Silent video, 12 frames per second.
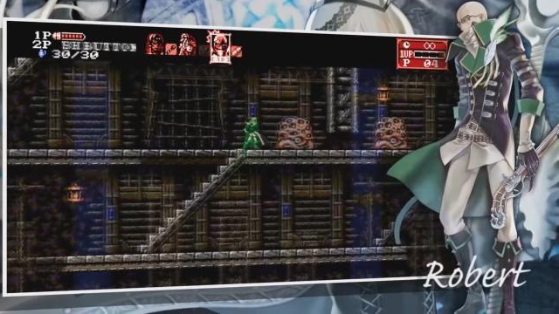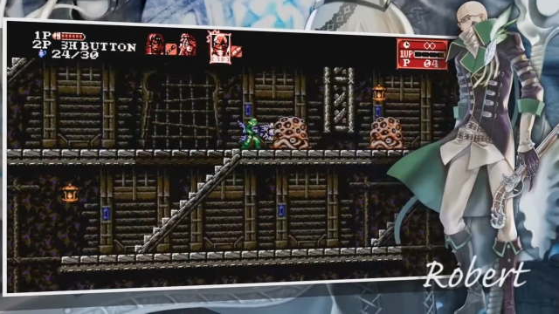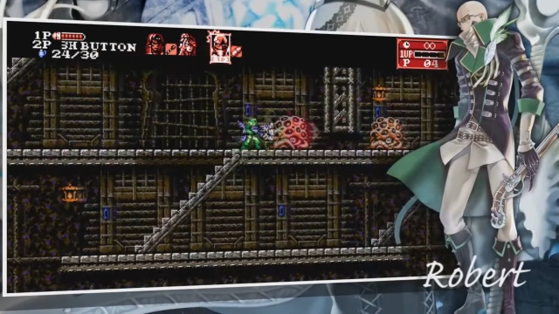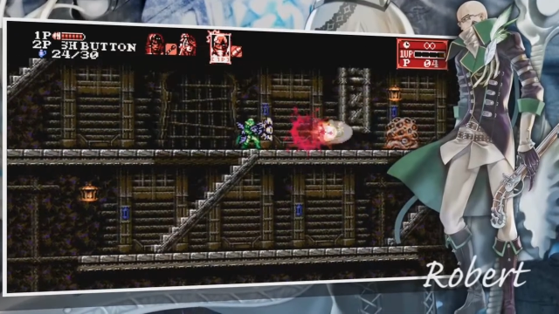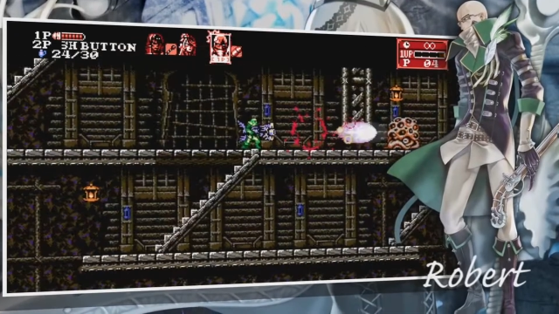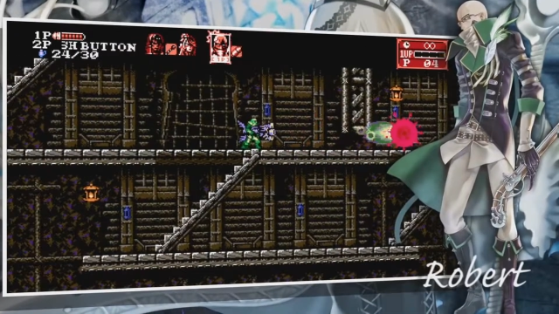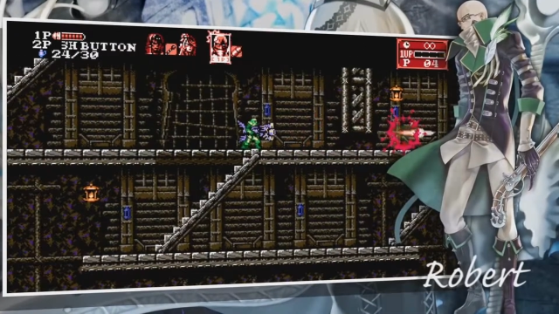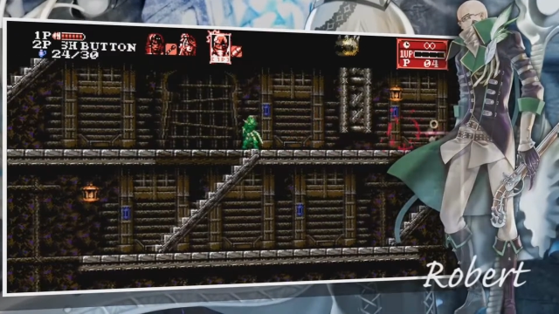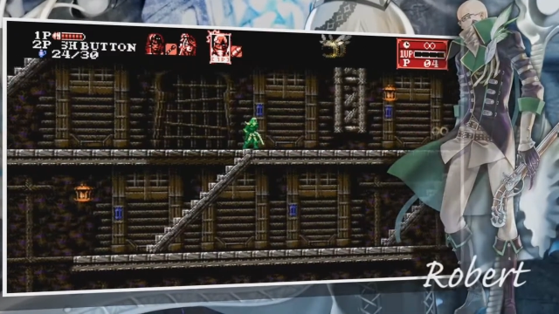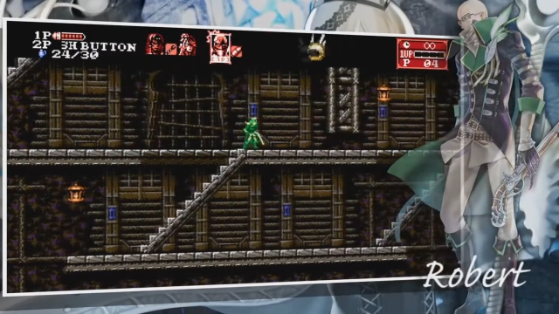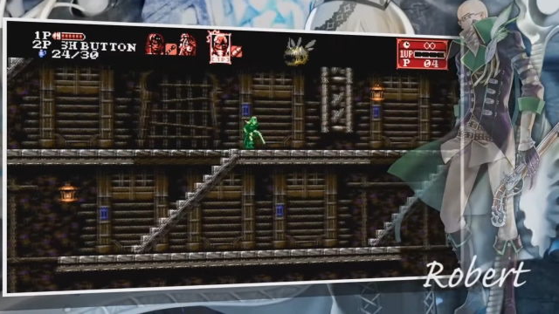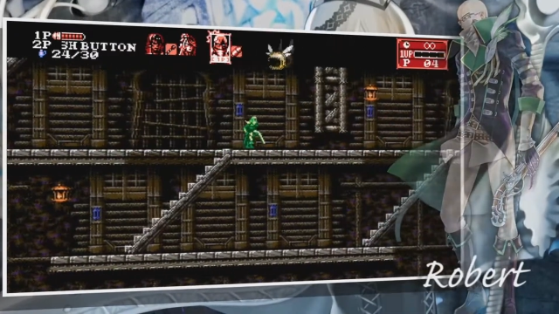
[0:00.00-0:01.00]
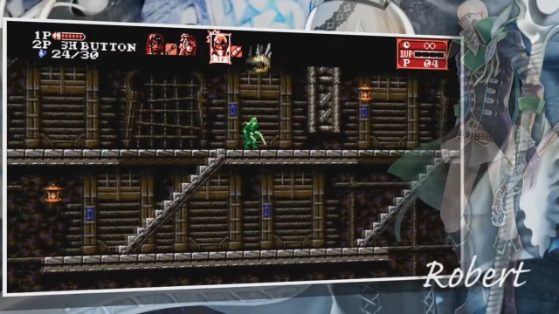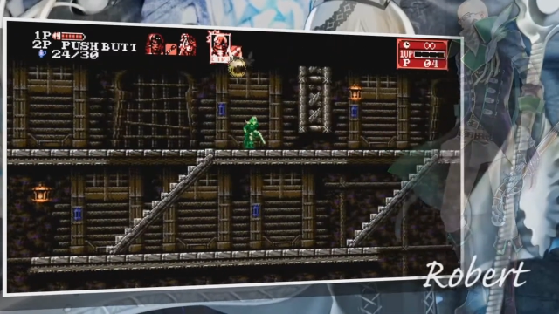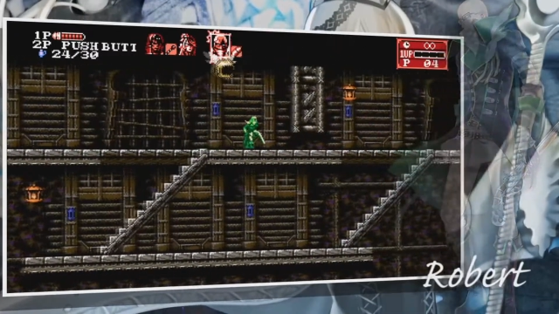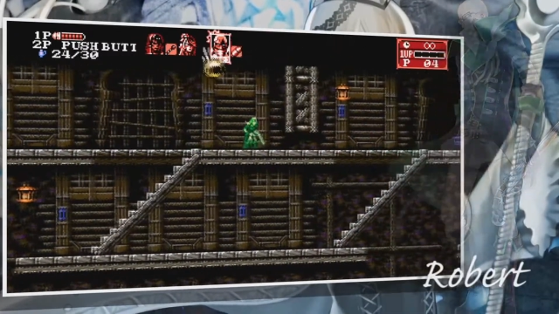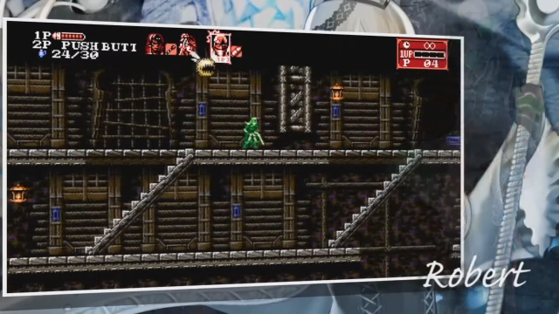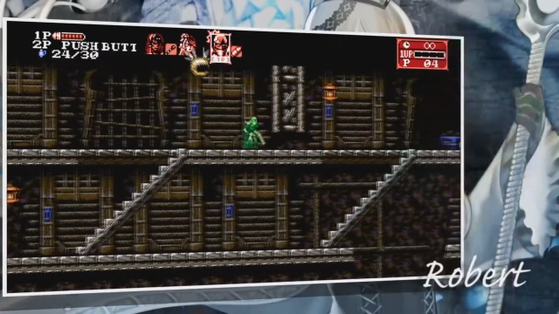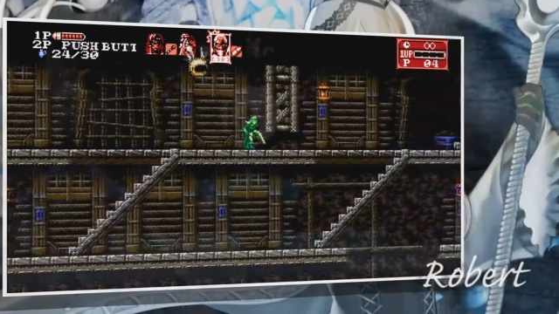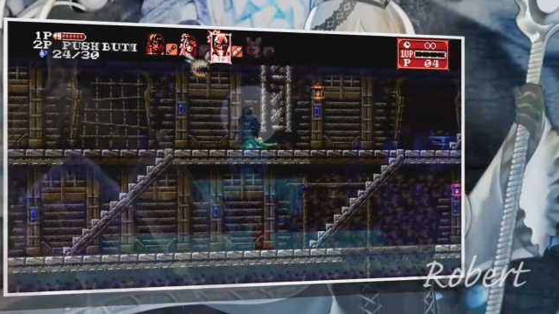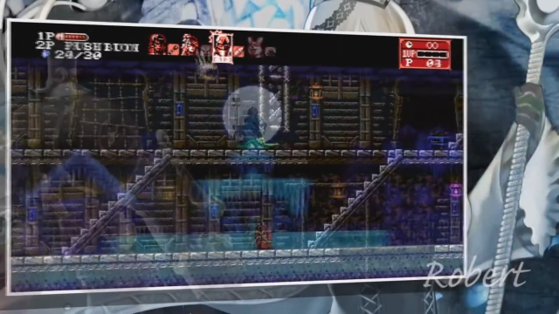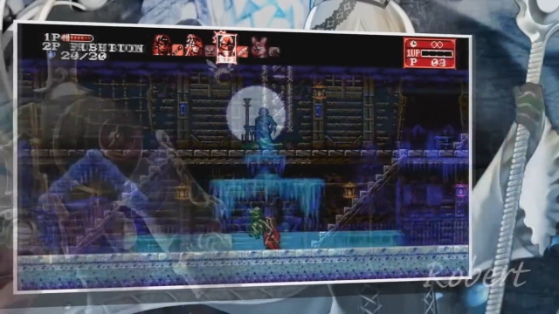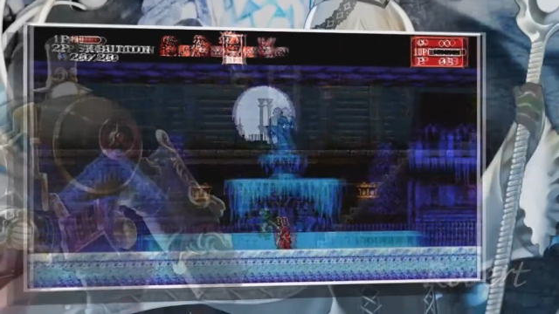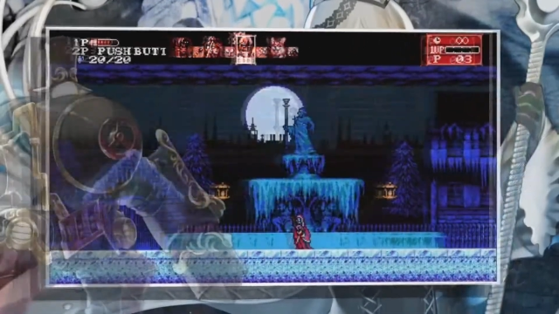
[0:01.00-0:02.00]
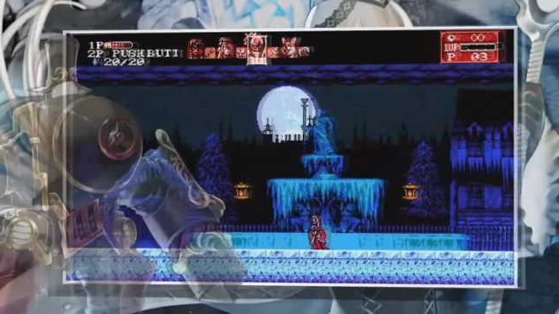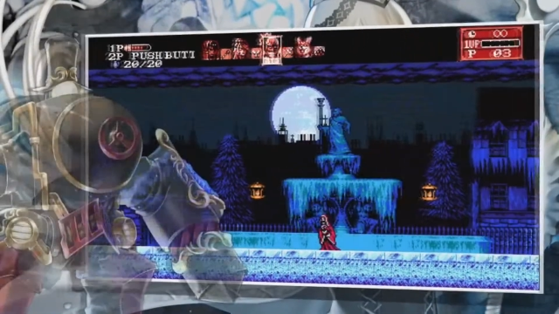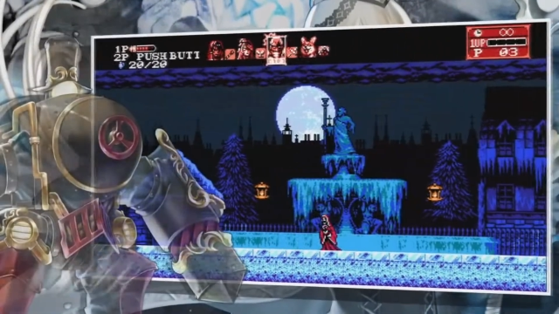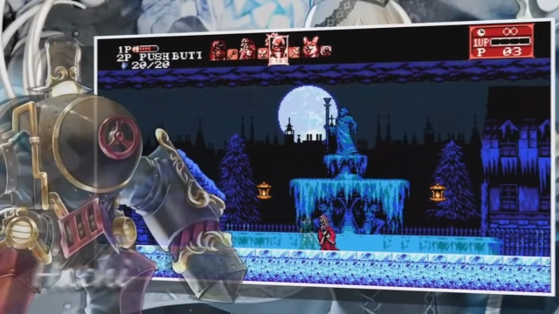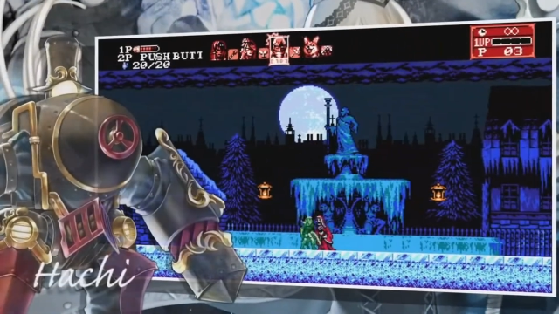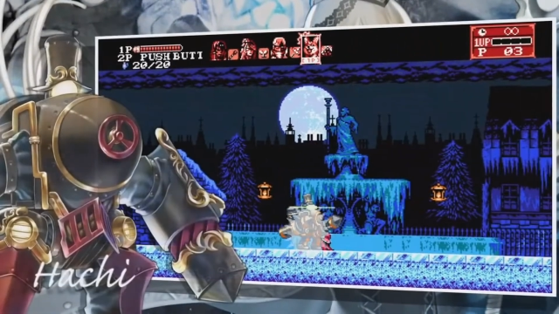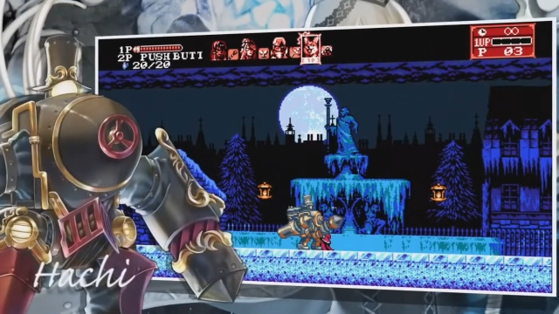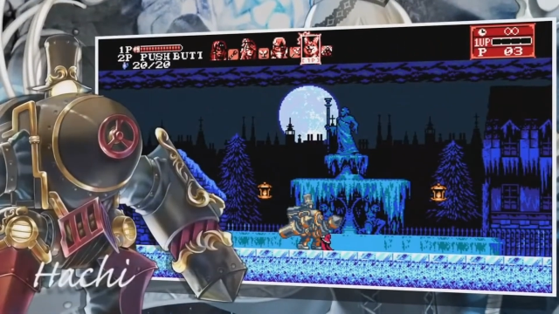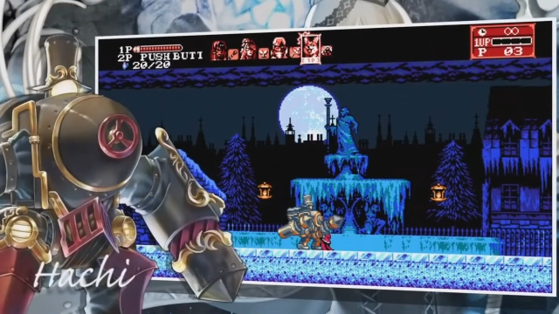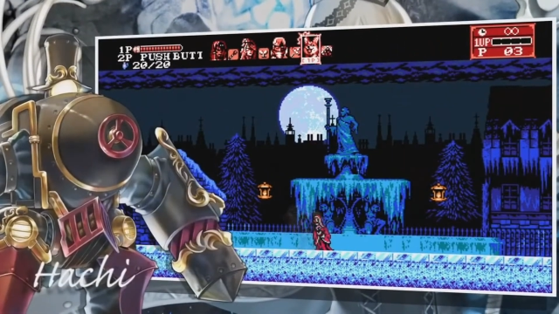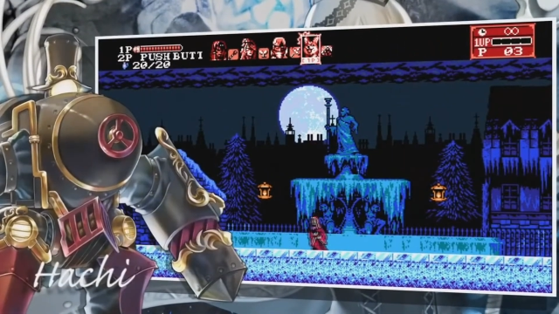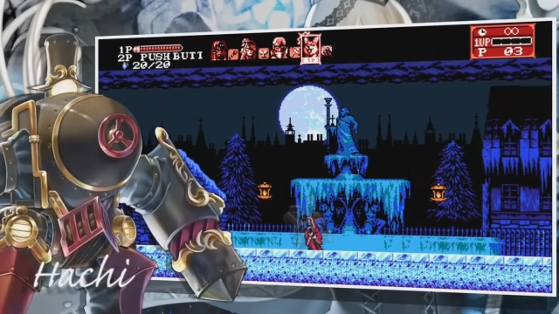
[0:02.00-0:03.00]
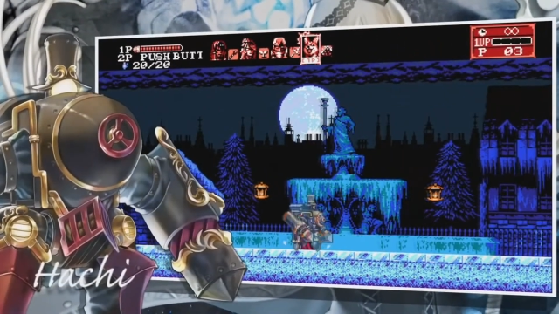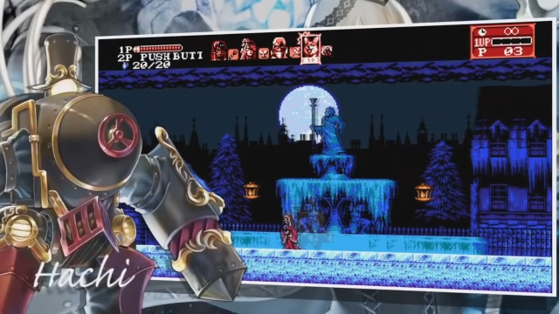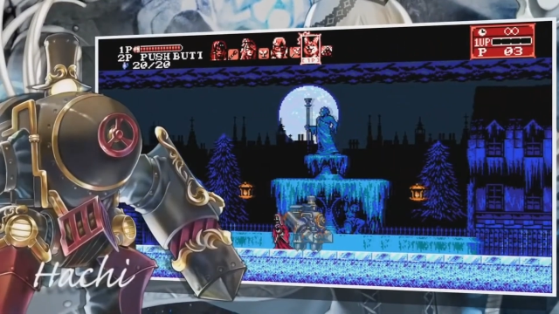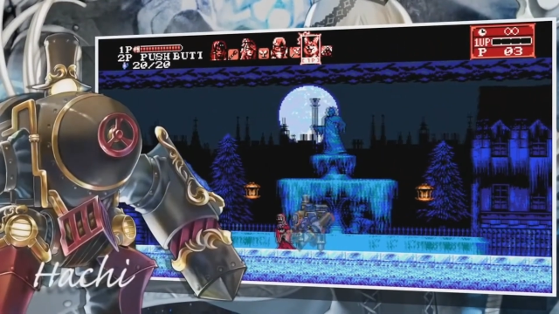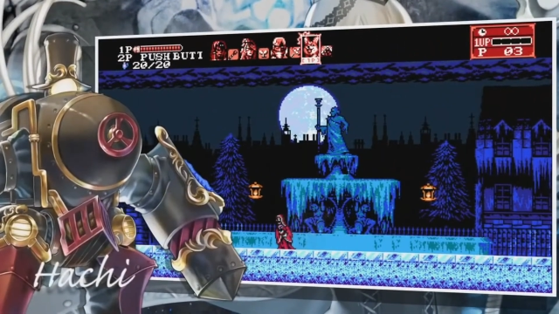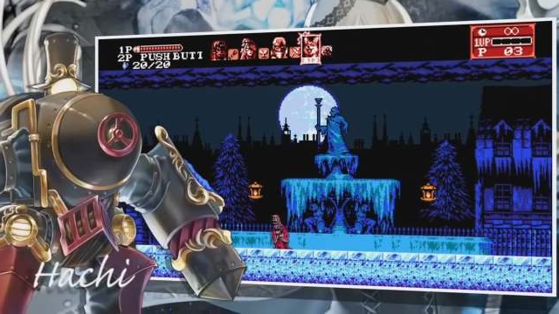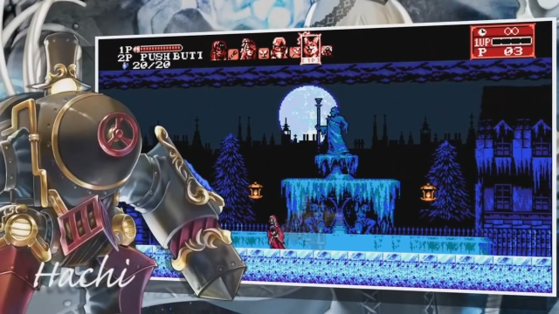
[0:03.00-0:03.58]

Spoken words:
[unreadable: no face in view]